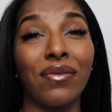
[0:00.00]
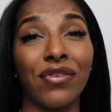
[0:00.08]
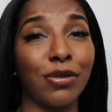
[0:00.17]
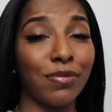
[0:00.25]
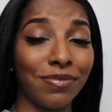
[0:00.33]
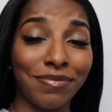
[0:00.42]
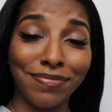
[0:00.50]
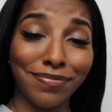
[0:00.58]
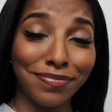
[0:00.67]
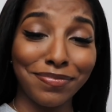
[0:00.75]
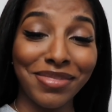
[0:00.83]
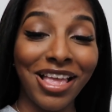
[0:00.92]
haven't.
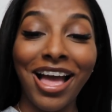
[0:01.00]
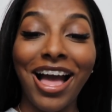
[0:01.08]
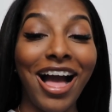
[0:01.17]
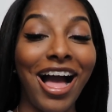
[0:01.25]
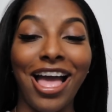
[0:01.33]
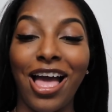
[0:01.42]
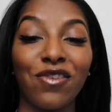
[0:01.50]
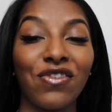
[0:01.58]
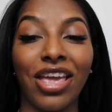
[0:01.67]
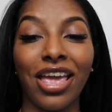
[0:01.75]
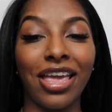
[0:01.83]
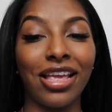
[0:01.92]
I
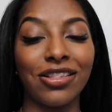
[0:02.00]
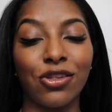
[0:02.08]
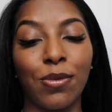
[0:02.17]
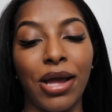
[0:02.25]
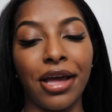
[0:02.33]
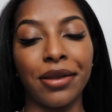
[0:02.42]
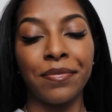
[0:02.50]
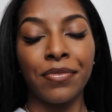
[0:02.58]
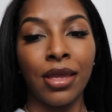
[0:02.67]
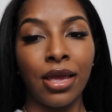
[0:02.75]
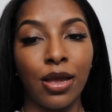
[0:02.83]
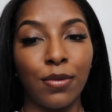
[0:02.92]
haven't ate so bad.
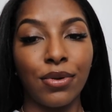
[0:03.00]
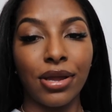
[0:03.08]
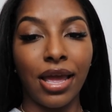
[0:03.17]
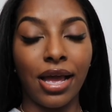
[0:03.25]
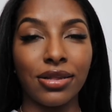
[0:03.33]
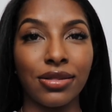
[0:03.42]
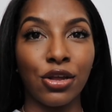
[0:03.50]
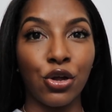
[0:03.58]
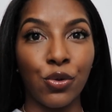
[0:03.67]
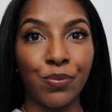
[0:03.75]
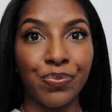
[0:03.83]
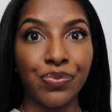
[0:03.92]
But yeah,
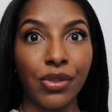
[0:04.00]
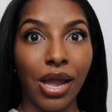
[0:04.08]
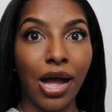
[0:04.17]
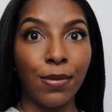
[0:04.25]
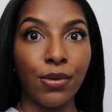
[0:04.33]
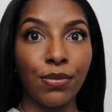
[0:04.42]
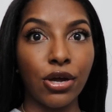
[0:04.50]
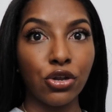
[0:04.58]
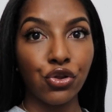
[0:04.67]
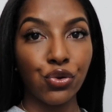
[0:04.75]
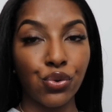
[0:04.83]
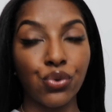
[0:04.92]
so I'm
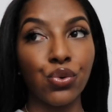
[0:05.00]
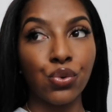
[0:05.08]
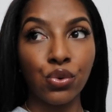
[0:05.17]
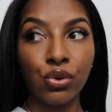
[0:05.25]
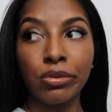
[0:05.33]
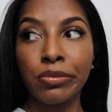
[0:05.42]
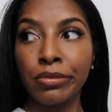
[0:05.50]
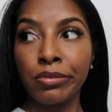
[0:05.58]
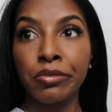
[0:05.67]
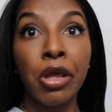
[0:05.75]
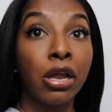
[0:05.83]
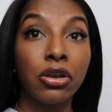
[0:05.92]
about to
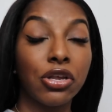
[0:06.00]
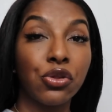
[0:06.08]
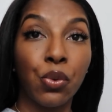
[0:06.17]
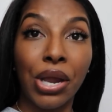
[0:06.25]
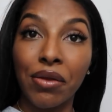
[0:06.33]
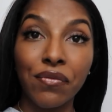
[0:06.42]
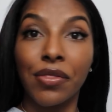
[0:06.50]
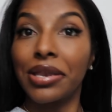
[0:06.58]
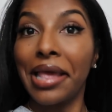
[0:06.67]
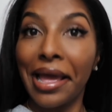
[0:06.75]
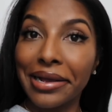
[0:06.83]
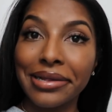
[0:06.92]
just wait for the
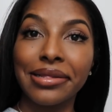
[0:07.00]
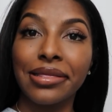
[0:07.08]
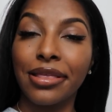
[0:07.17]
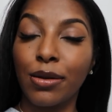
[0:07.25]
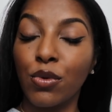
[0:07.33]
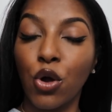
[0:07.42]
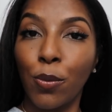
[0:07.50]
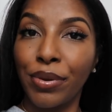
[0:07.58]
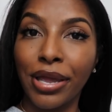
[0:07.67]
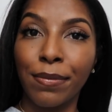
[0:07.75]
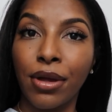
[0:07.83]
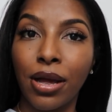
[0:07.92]
text and then I'm gonna go
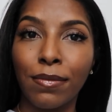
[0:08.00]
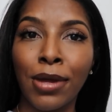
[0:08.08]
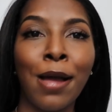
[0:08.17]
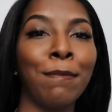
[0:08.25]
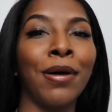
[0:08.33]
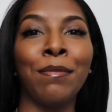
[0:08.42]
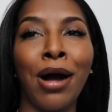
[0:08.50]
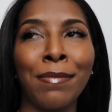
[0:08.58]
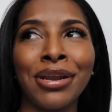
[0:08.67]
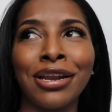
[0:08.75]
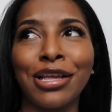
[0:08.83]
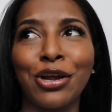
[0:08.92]
pick him up. My
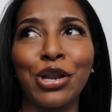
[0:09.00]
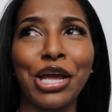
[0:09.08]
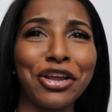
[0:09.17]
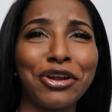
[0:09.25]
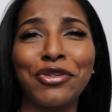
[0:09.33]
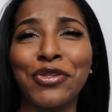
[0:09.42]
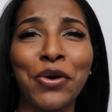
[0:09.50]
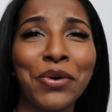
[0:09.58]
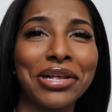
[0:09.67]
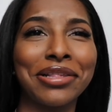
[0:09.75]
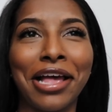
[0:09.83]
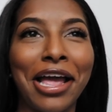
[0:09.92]
mom and Aaliyah are like, you're so
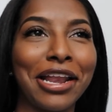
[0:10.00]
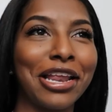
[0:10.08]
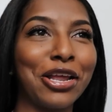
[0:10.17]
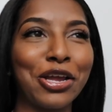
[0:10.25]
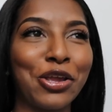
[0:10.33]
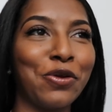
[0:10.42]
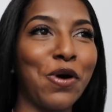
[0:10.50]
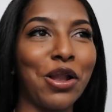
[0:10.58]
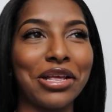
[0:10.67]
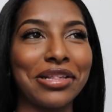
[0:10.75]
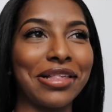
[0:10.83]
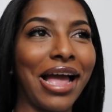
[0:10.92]
excited. Look at you
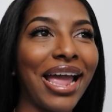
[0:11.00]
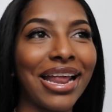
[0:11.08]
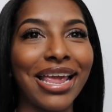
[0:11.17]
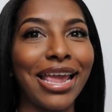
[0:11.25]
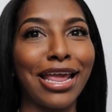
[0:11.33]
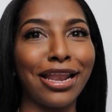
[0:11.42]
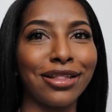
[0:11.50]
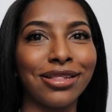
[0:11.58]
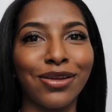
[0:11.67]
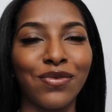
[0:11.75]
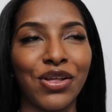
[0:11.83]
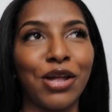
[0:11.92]
all excited and
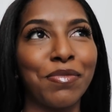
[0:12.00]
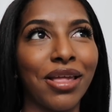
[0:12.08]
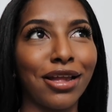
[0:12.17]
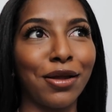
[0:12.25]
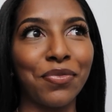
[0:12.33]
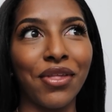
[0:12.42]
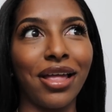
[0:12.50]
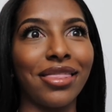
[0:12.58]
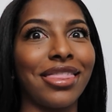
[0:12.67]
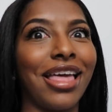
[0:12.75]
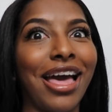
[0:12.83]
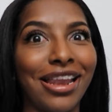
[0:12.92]
stuff. I'm like, I'm
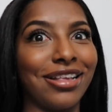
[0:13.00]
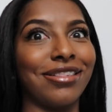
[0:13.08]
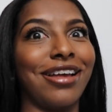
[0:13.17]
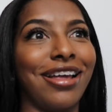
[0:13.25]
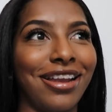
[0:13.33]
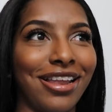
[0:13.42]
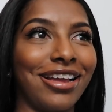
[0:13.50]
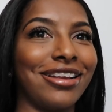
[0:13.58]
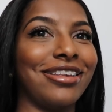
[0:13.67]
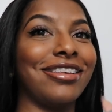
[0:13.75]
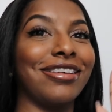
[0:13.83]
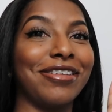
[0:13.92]
not that excited.
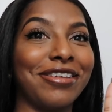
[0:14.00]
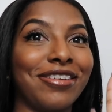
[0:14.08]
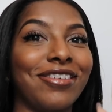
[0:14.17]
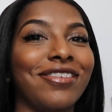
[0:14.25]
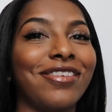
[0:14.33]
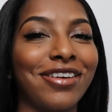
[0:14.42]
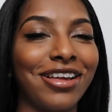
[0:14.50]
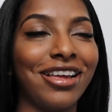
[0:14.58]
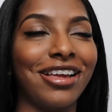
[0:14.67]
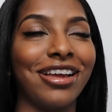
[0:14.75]
Like, chill.